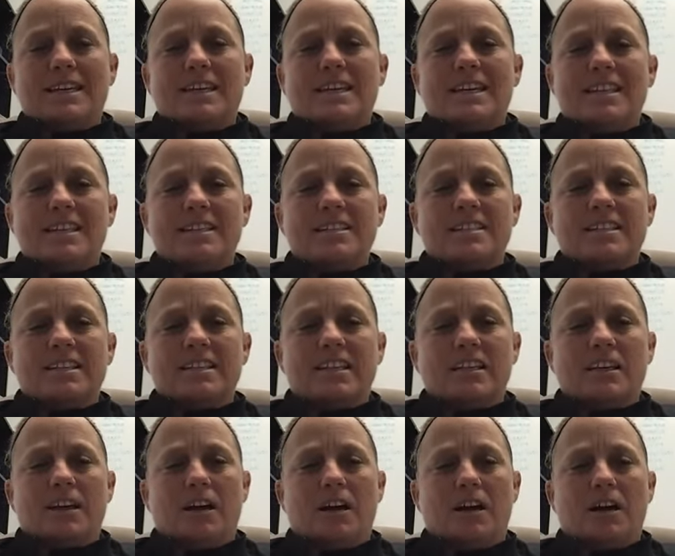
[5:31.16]

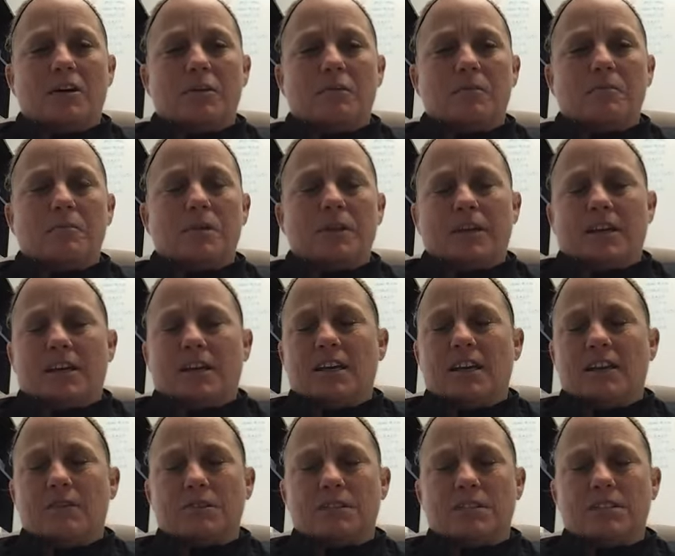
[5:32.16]
easy. But the
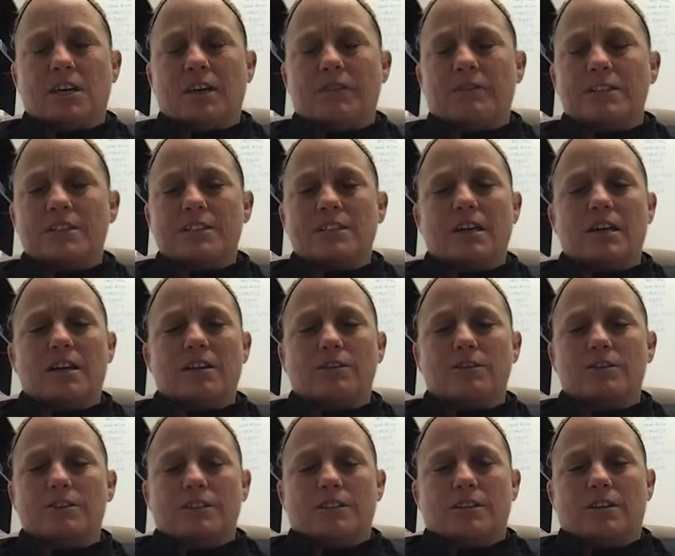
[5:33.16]
kid was tough as
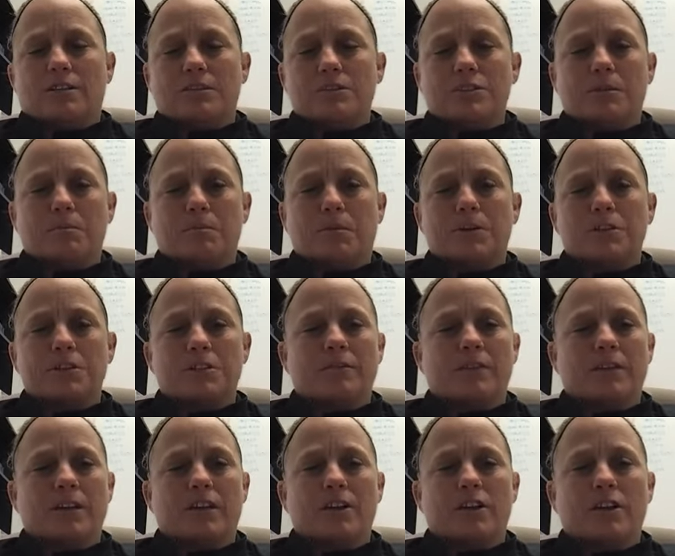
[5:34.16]
nails. You know, she
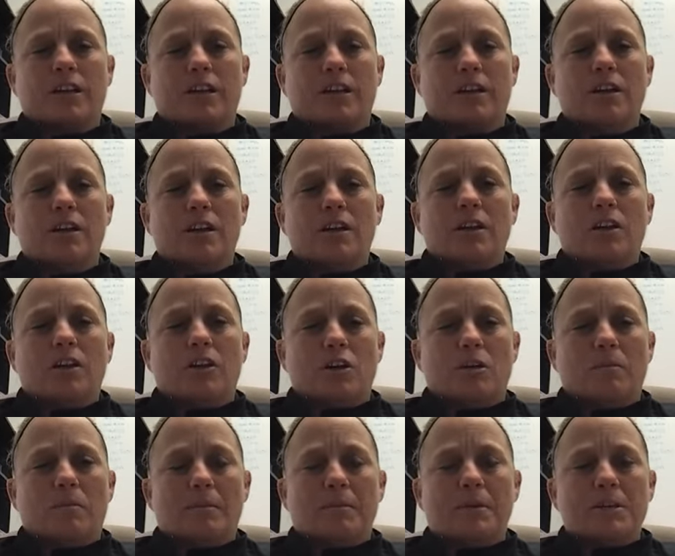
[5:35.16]
persevered, and, you
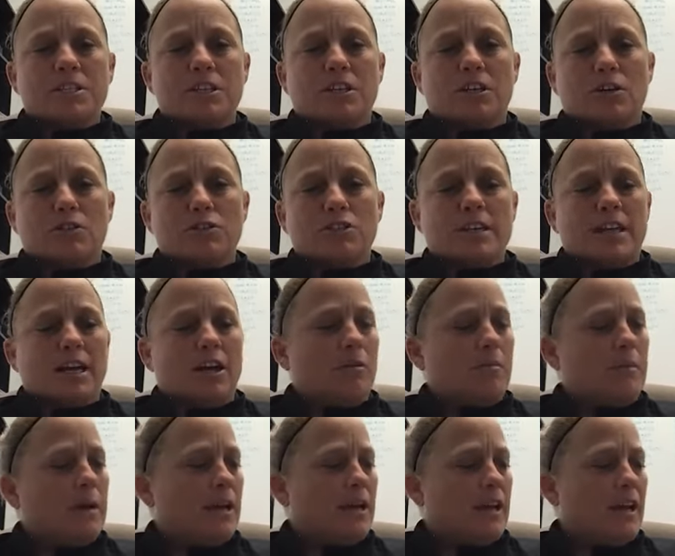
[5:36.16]
know, my pitching coach now,
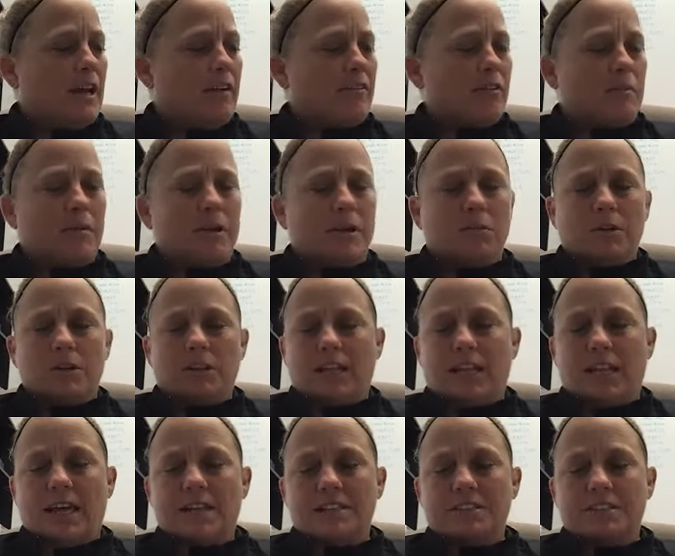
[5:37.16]
Amanda Haverman, with the
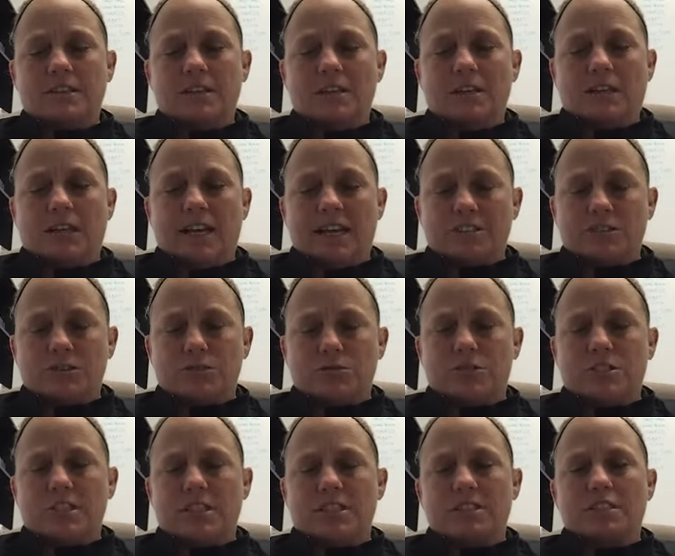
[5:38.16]
last two
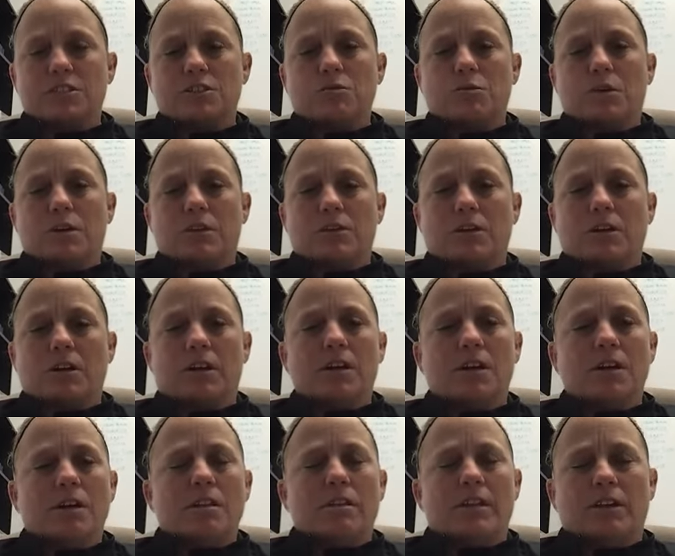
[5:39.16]
seasons with her,
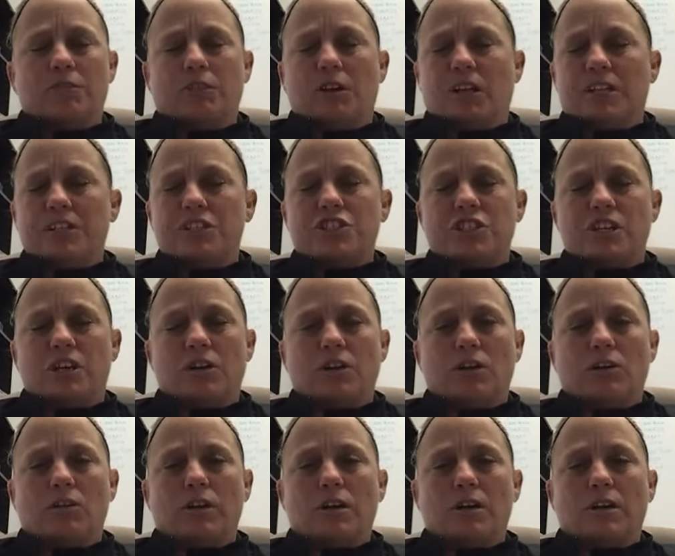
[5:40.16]
they really
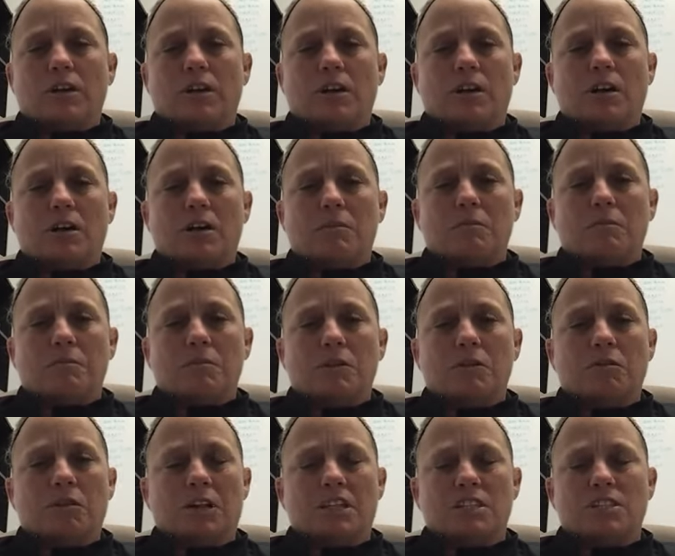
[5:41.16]
gelled, and
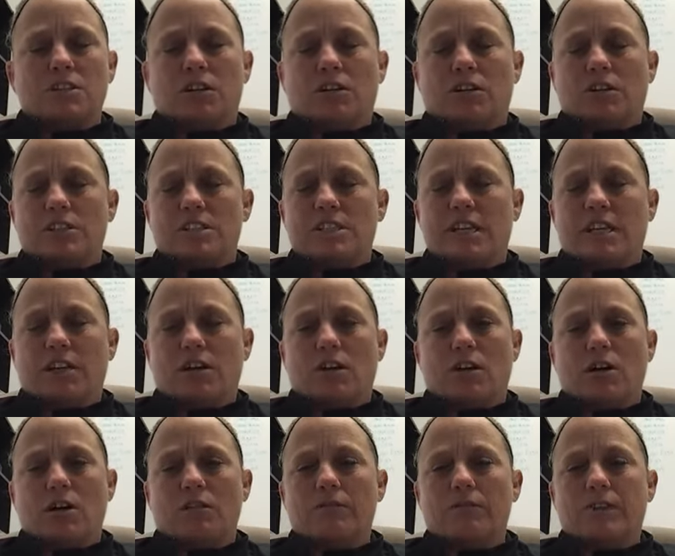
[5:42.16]
you really saw her take
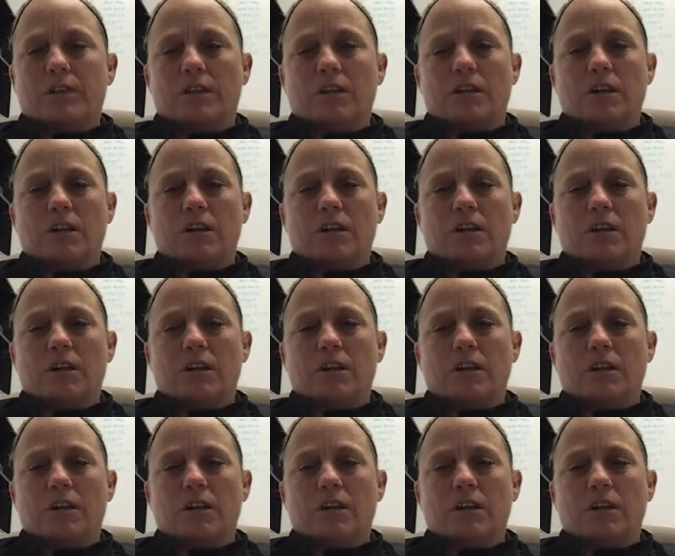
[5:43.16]
off, and,